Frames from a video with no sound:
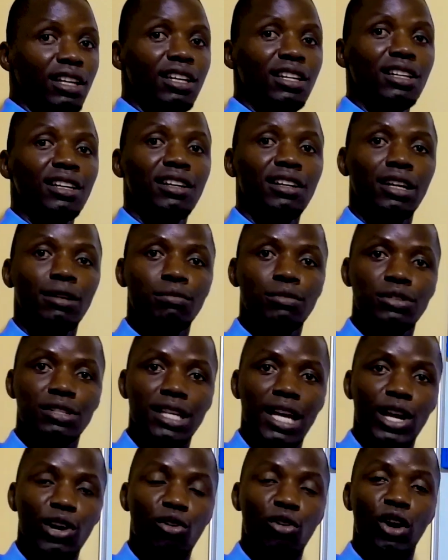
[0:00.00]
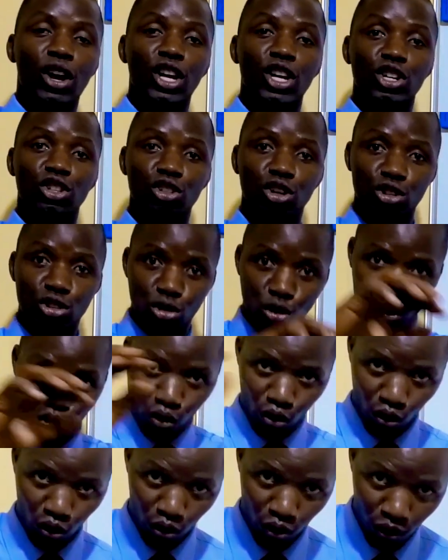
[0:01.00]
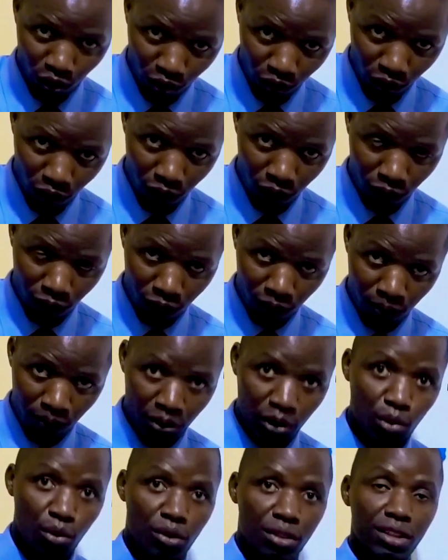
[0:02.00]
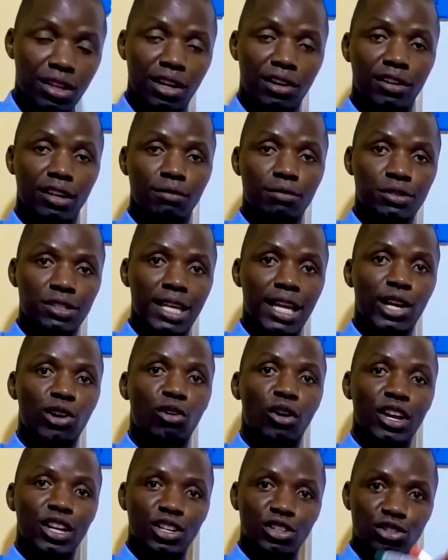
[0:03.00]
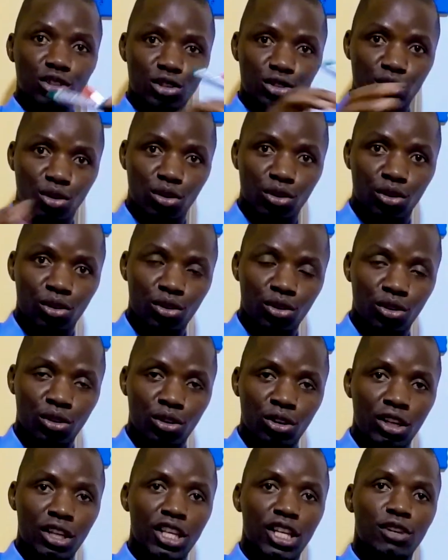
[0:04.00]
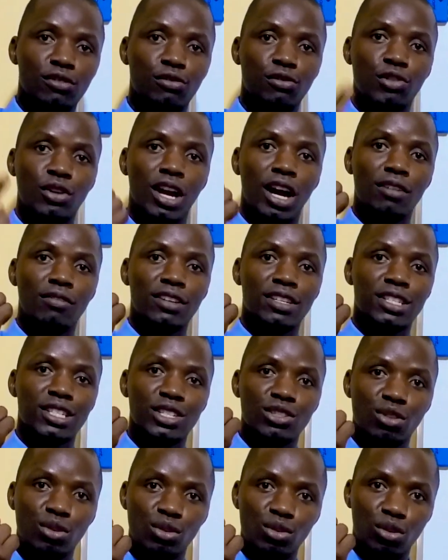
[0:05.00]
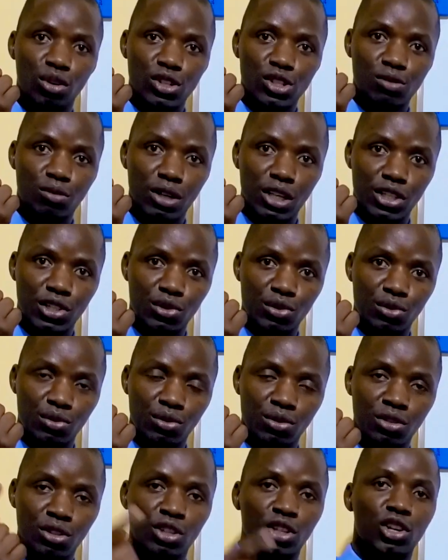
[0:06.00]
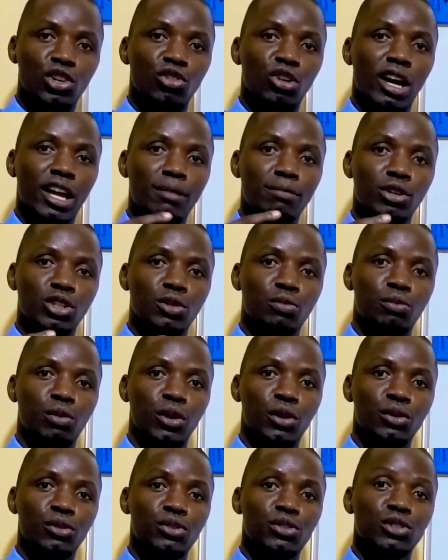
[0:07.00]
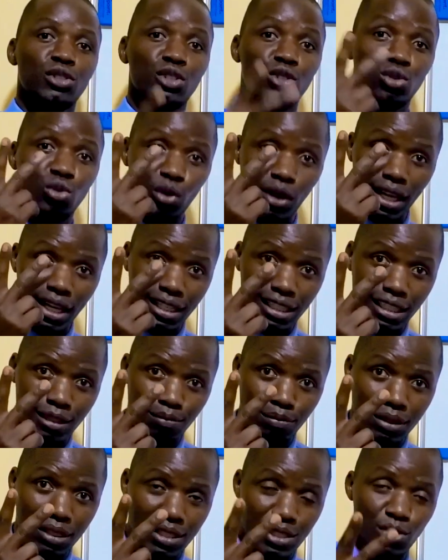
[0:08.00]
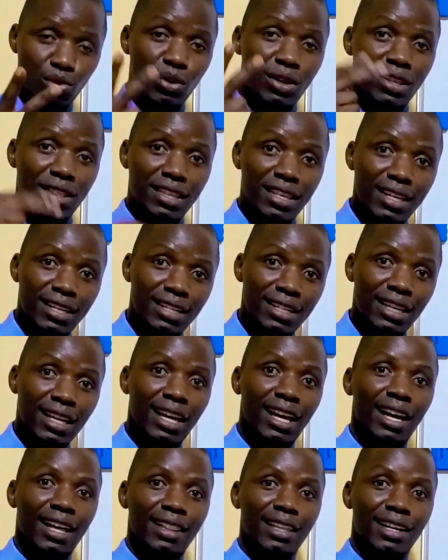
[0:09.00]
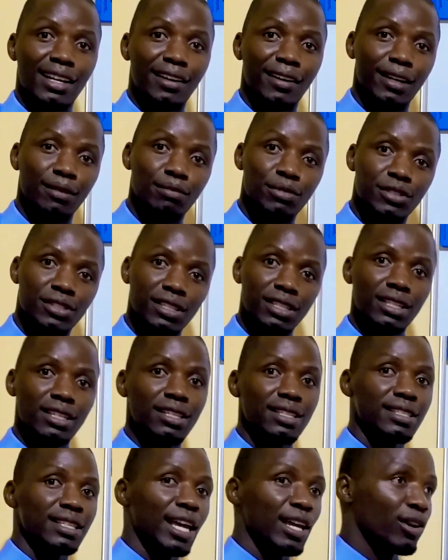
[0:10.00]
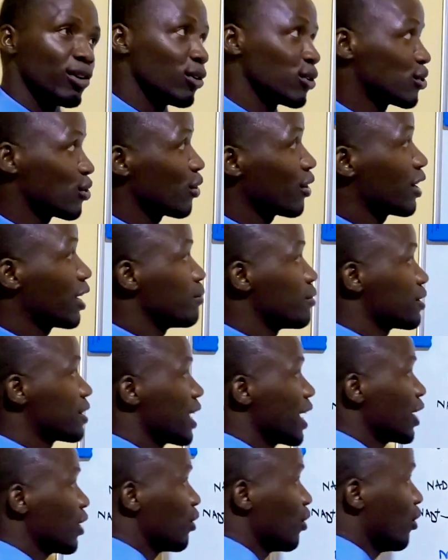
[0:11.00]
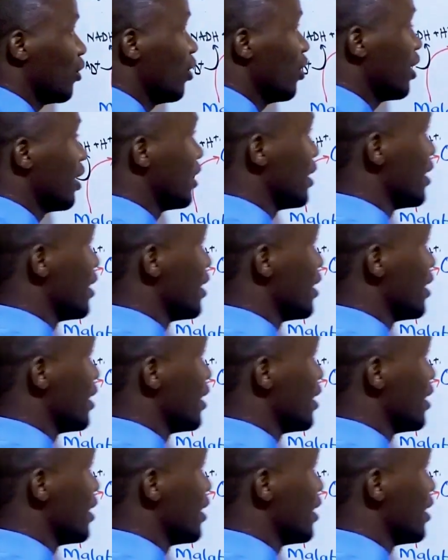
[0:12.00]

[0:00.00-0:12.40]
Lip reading: in Krebs cycle in total, within a Krebs cycle in total, if we have a single glucose molecule, you are able to produce two ATPs within the Krebs cycle. So Krebs cycle